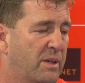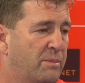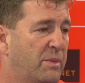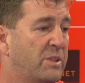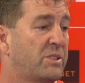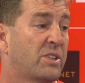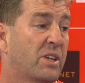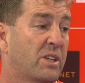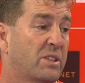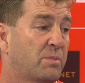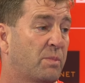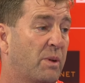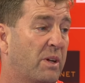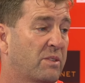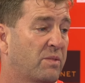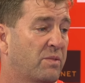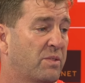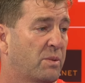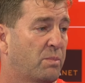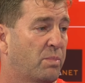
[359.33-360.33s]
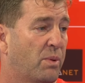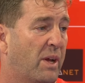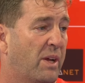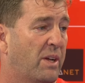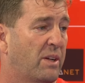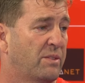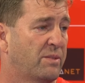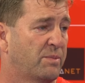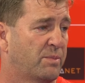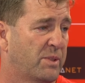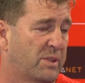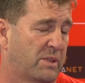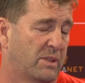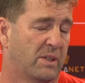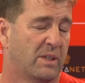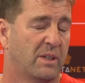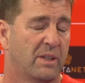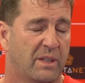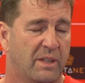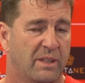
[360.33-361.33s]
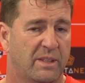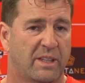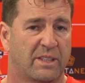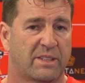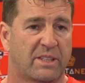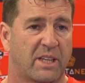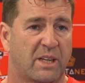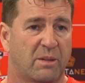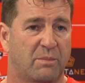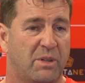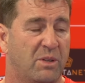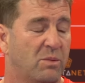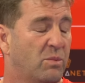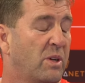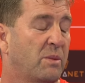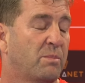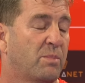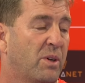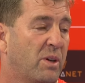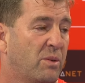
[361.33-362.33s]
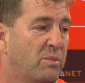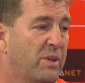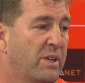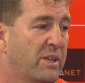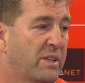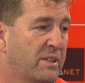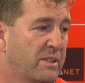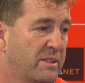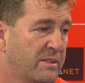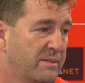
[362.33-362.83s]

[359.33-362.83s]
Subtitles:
Mitch gets back for the playoffs, but that's going to be a week-by-week